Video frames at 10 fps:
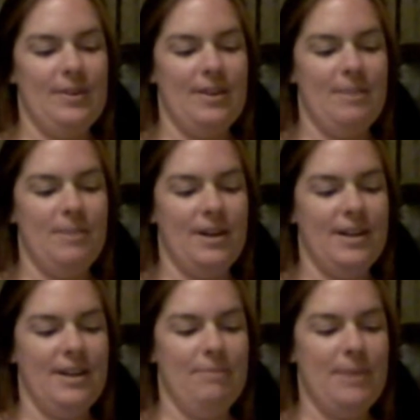I'm not going
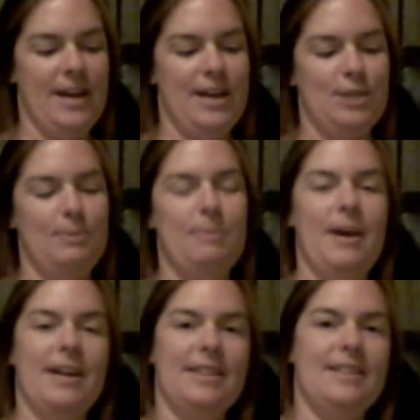to give my age, but
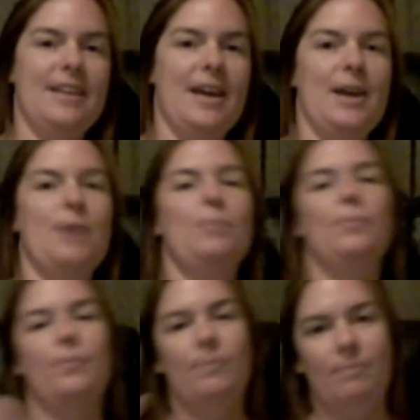back in the day,
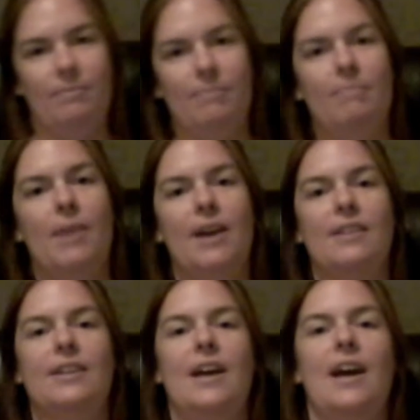Michael
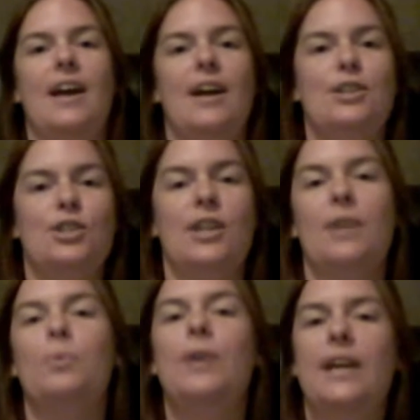and I actually,
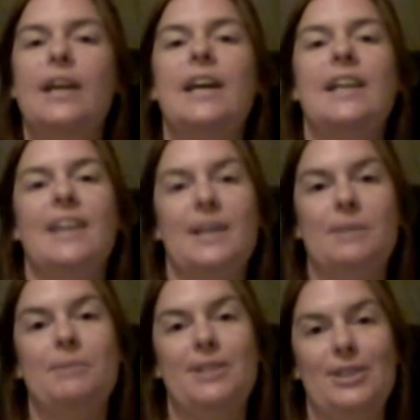like, he liked
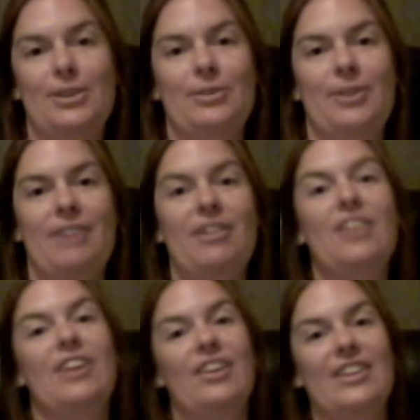me too. I
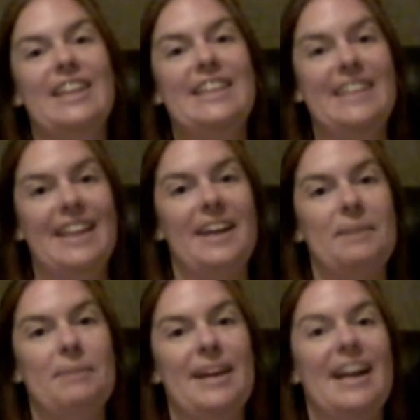found out that he did like
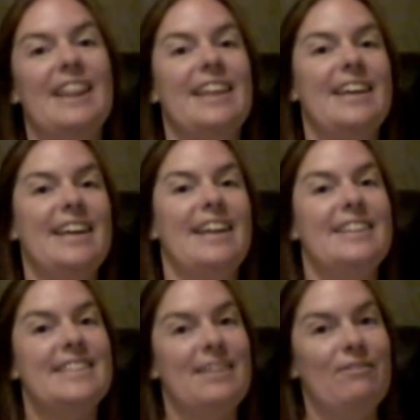me, and I think he had the
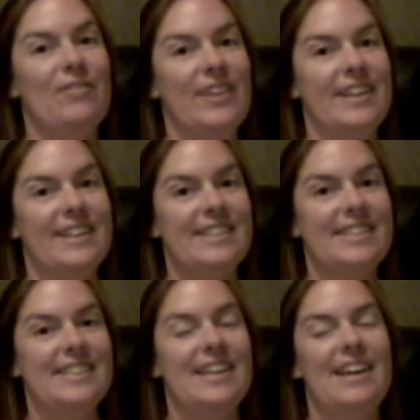same
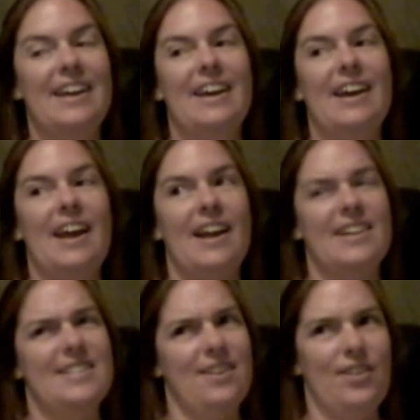feelings, and I
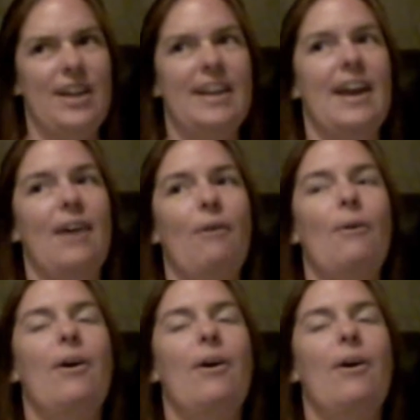can tell that now.